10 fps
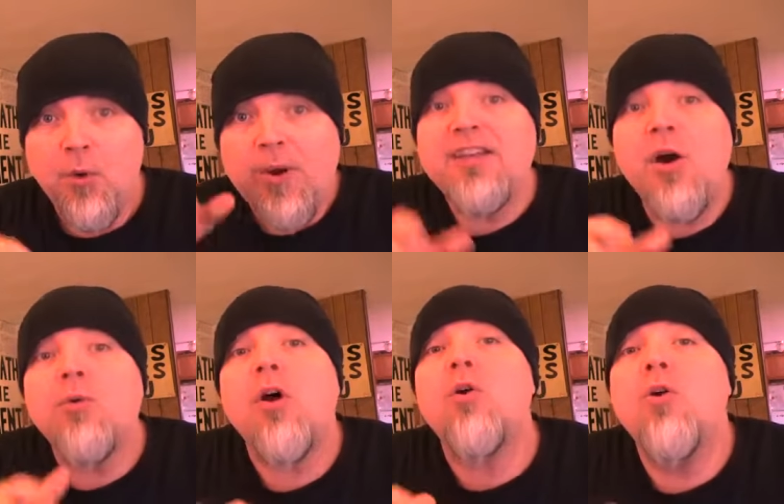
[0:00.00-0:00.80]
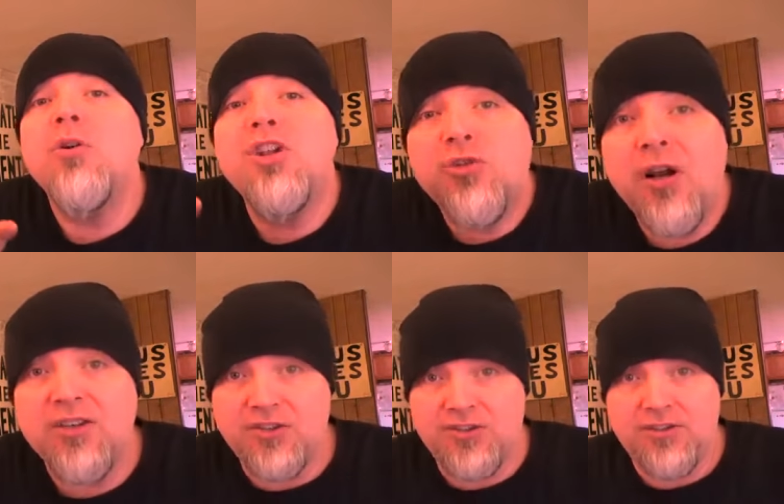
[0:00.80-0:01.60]
We don't know who to
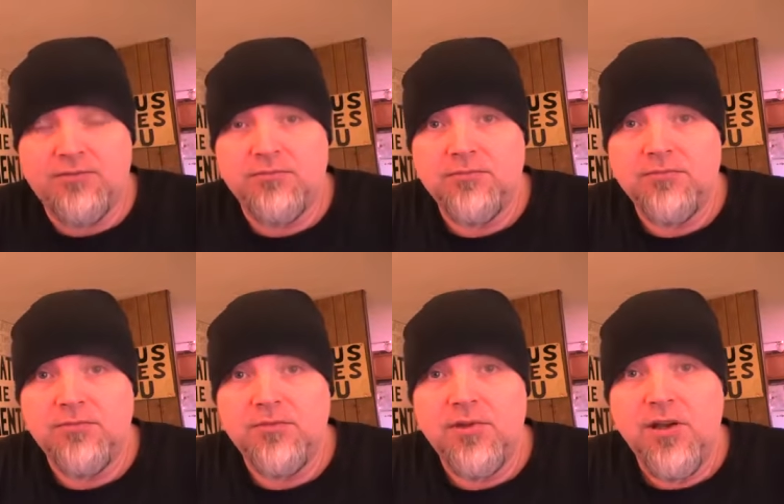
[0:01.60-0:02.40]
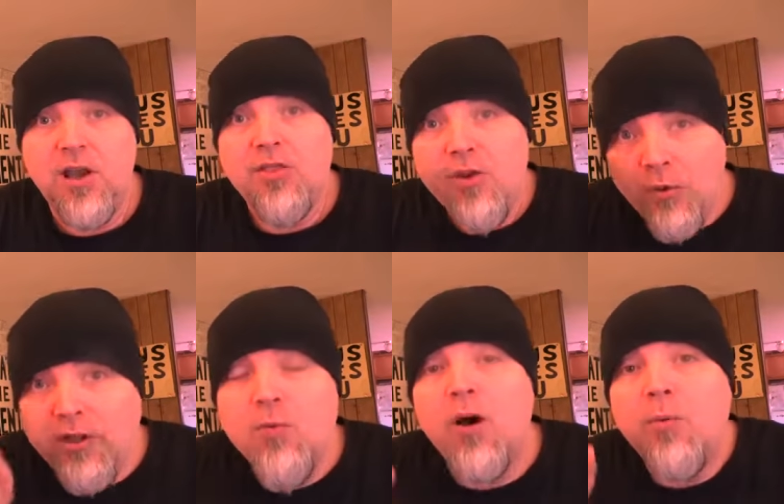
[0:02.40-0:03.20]
trust. The
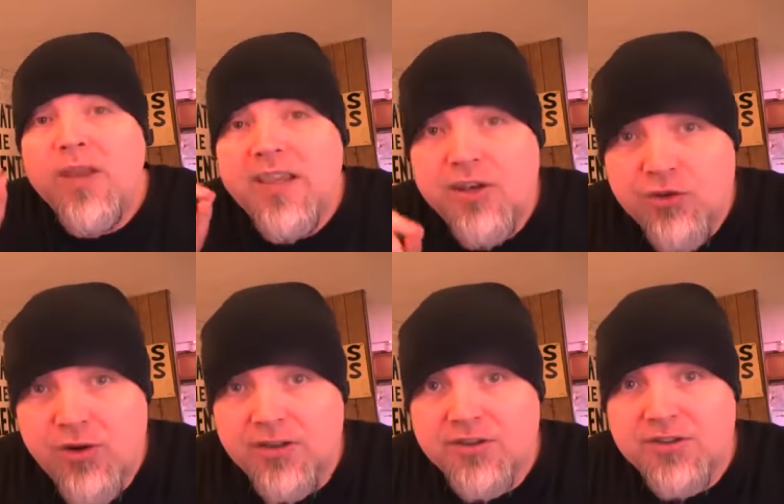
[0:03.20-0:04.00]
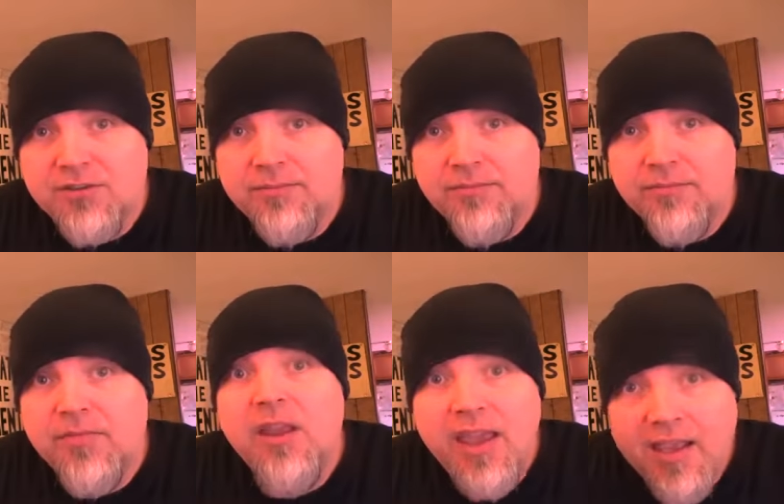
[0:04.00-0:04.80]
only one we can trust
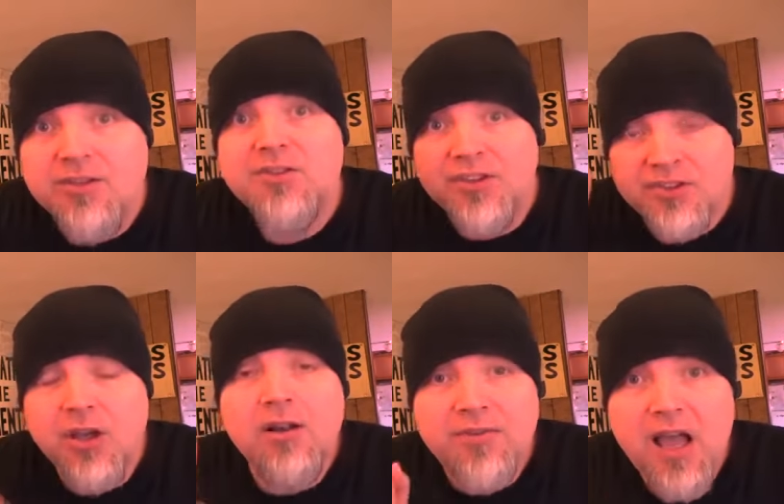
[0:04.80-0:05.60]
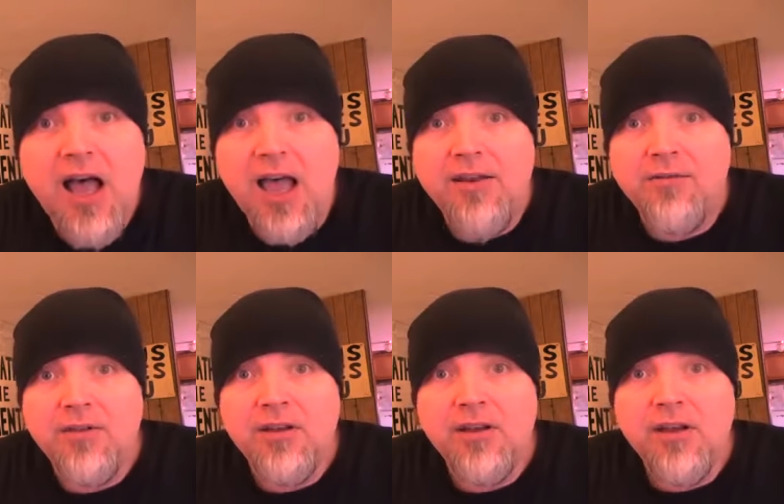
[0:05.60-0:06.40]
is the Son of God.
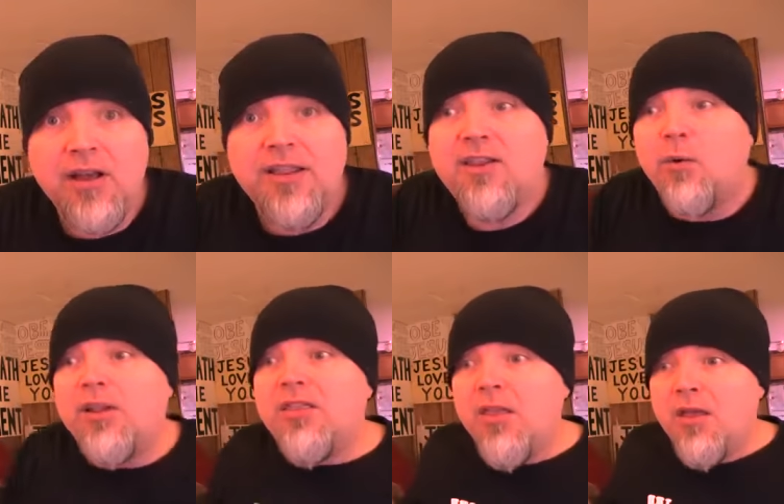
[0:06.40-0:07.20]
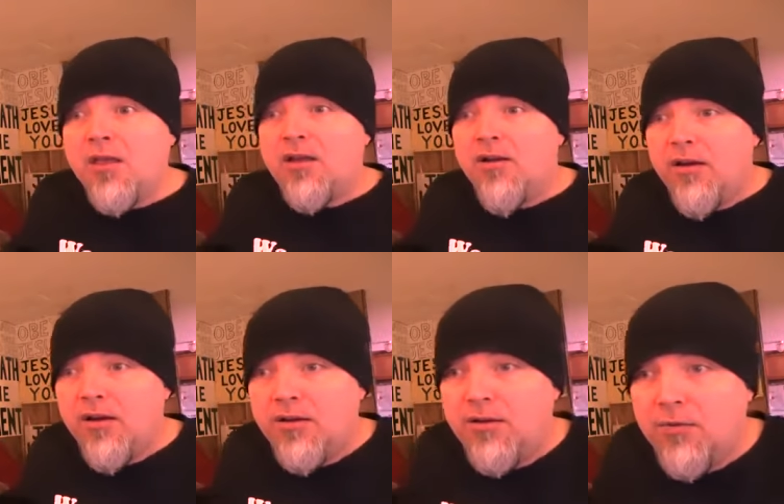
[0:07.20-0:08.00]
The only
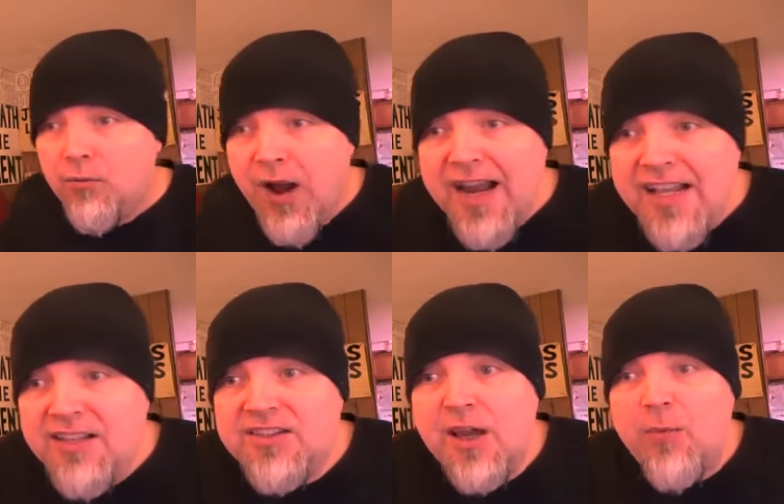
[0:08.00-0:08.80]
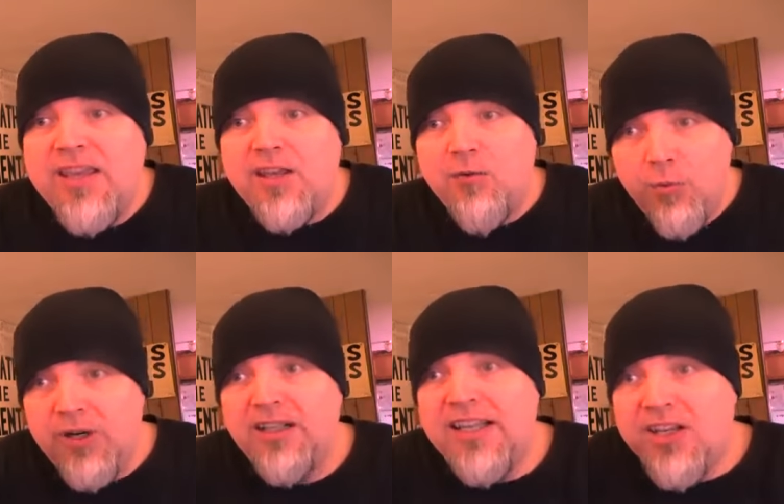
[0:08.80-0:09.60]
writings that we can
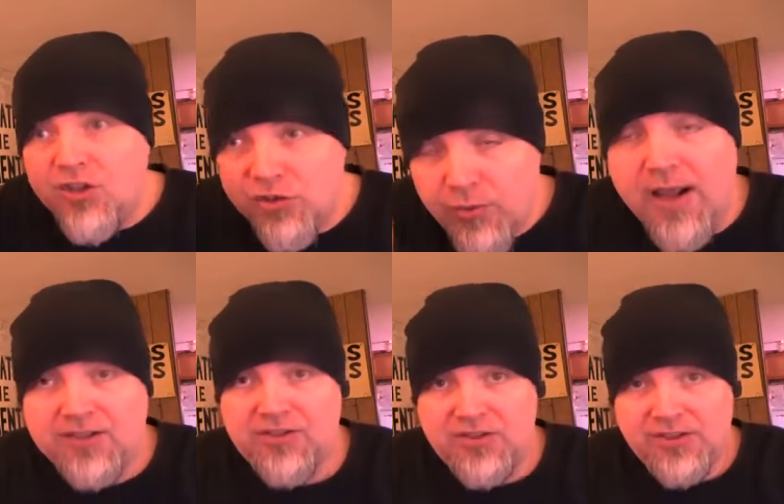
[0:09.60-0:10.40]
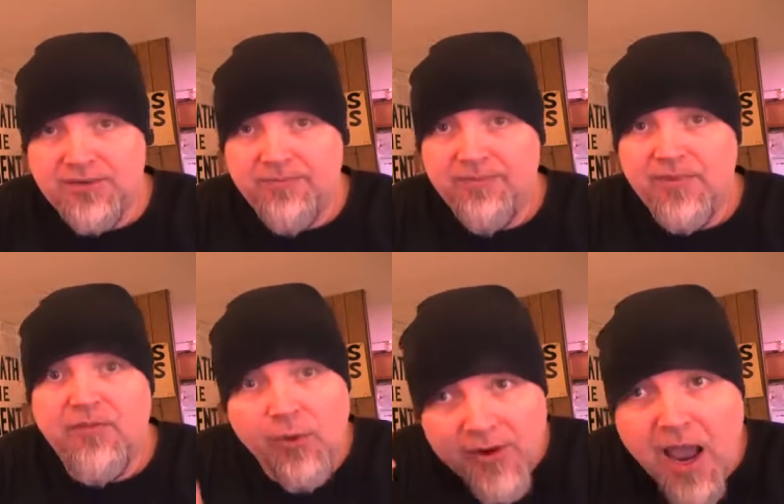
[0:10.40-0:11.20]
really trust
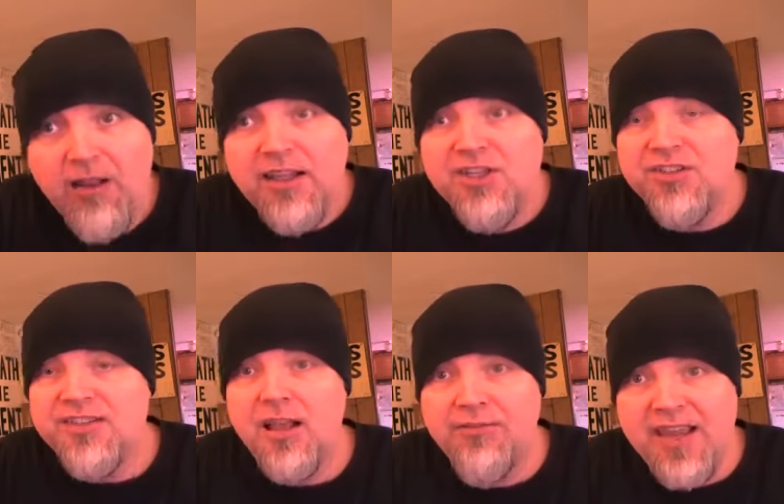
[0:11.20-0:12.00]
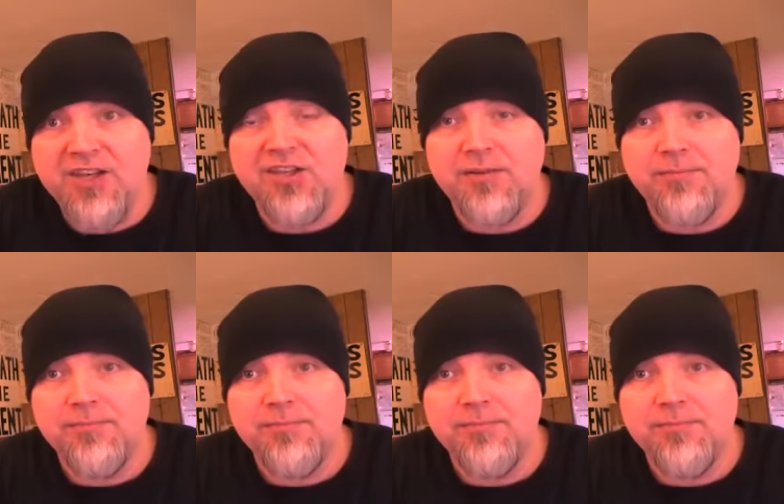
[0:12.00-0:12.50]
for knowledge and salvation